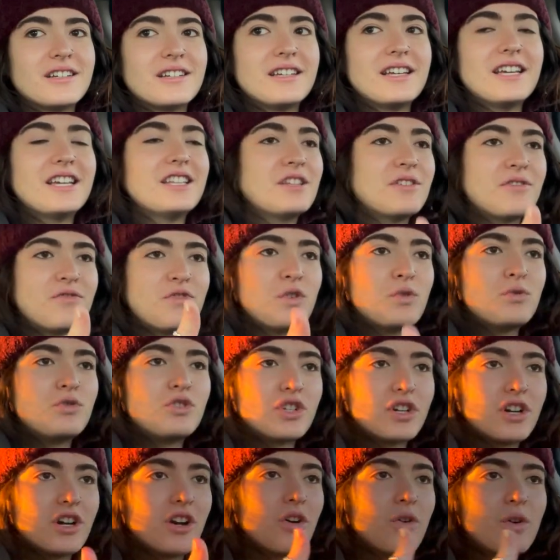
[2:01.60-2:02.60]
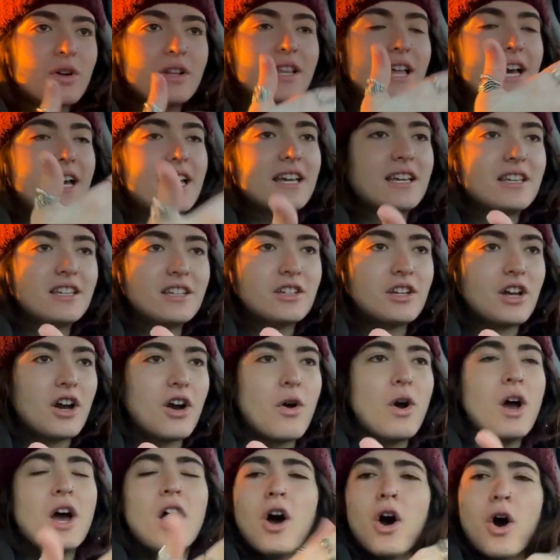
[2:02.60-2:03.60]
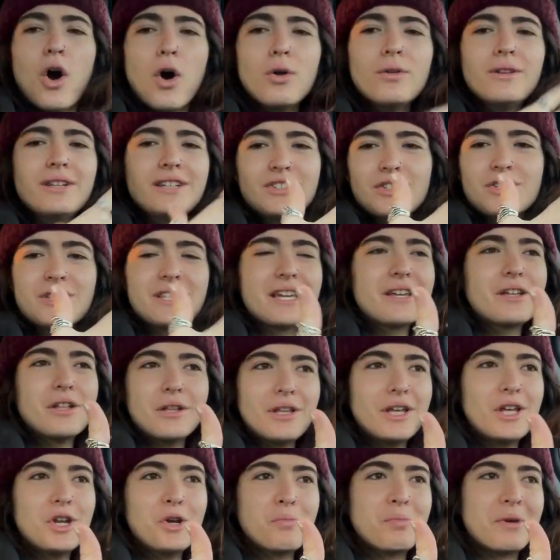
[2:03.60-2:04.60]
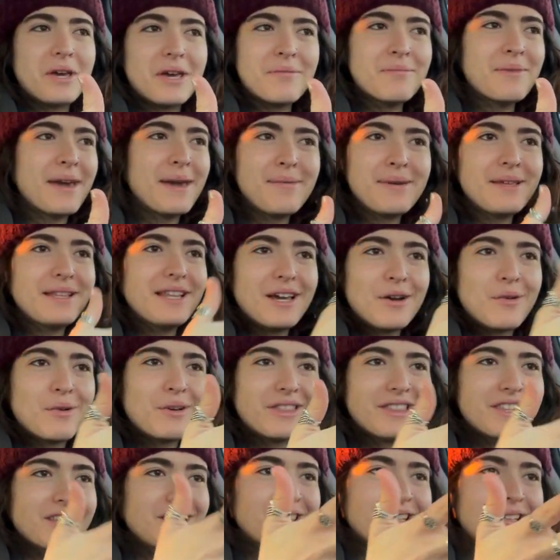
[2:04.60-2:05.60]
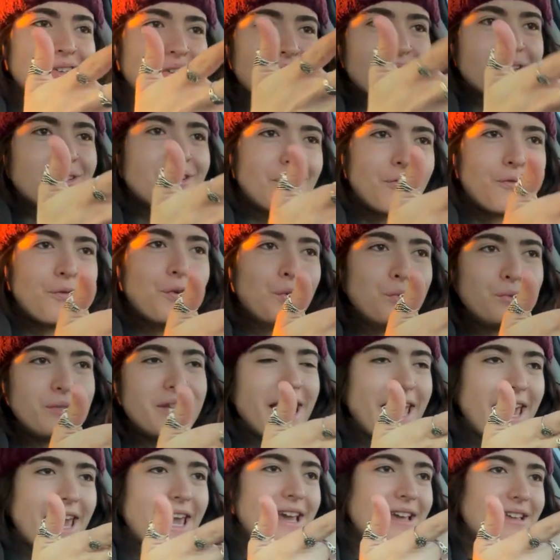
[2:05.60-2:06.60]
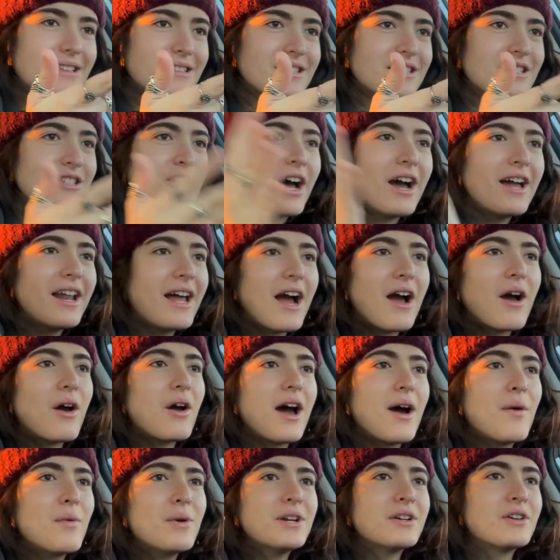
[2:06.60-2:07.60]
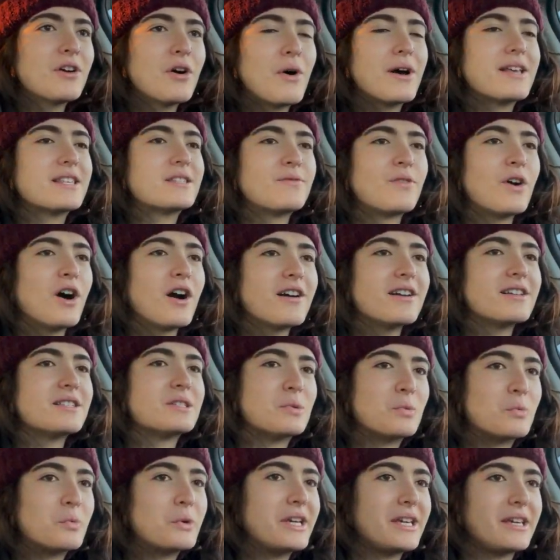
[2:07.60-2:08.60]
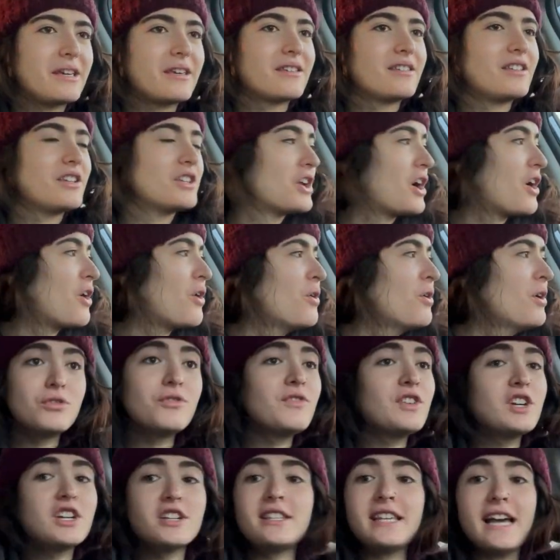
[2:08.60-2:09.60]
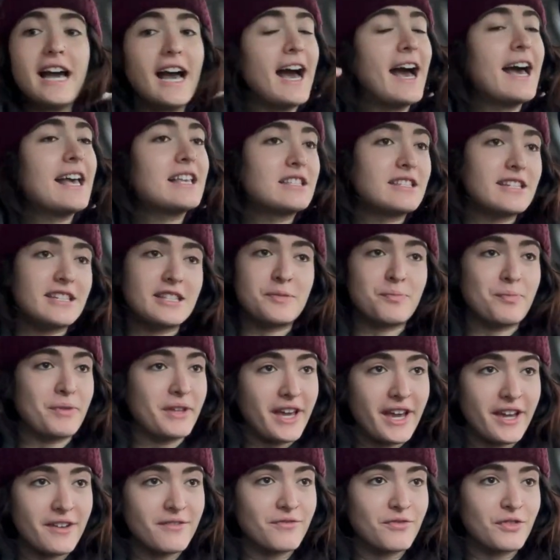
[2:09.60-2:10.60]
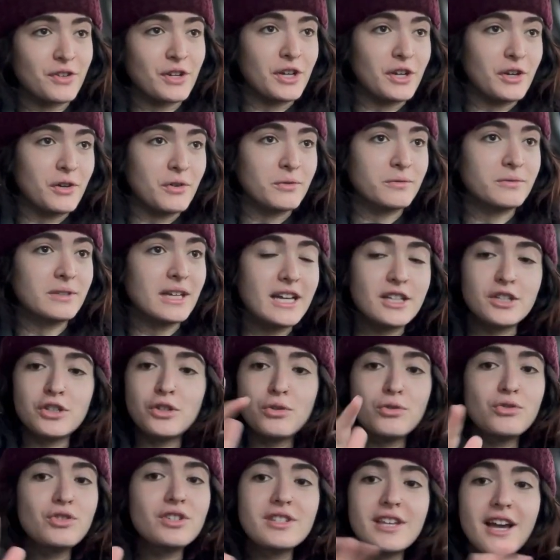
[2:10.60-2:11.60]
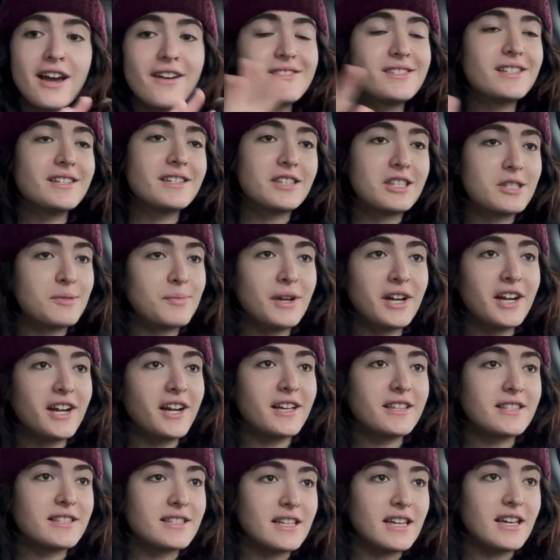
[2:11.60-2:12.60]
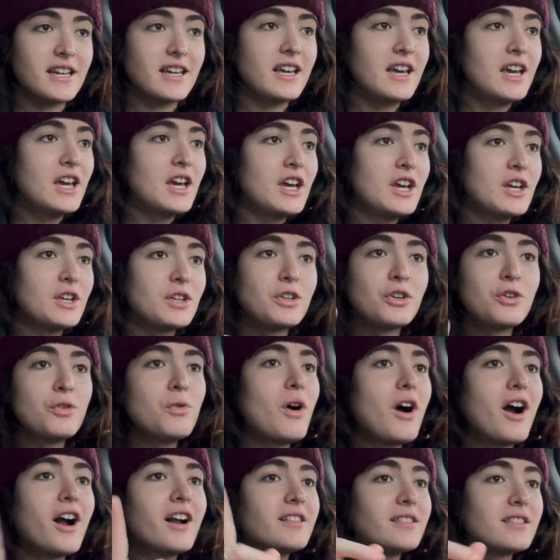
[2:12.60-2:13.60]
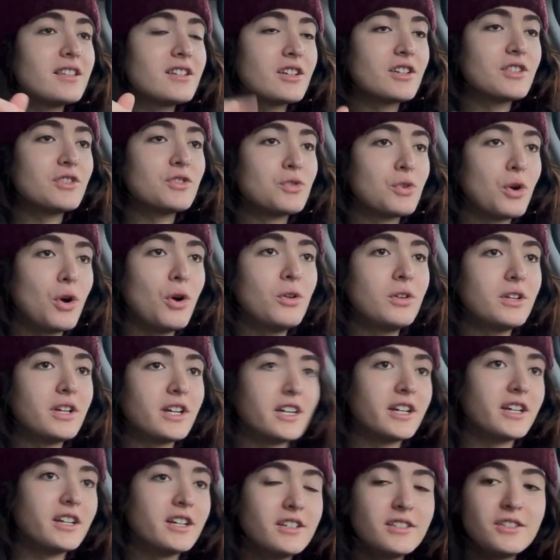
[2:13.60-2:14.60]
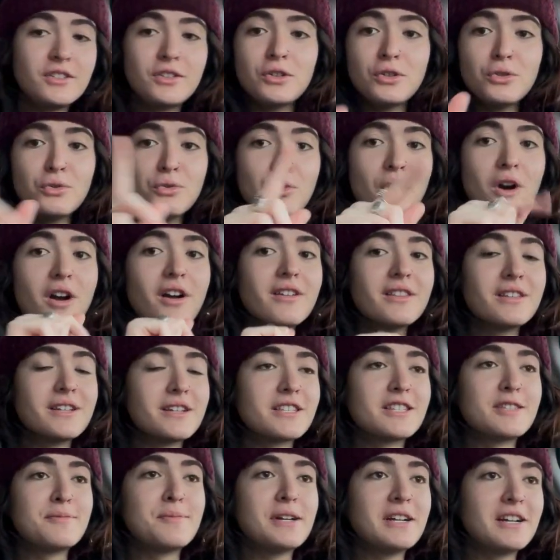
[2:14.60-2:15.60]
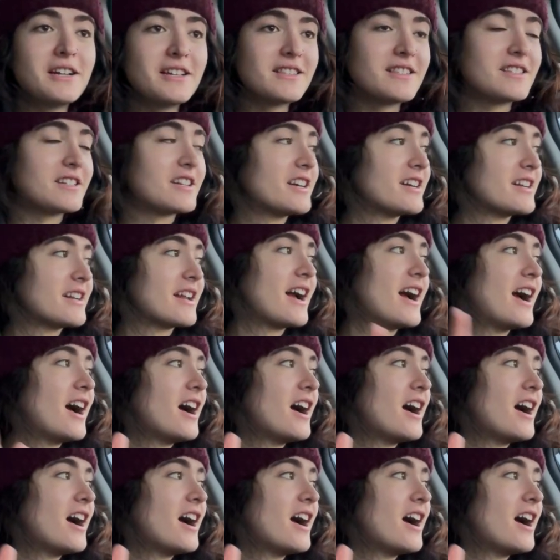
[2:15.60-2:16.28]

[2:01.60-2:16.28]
in the future, or, like, you know, only just, like, a little bit. Maybe, like, within a few days. Not, I want to go as far as a week, you know? The universe has its plan for you, and you just have to experience it. You aren't the controller. You are the experiencer, and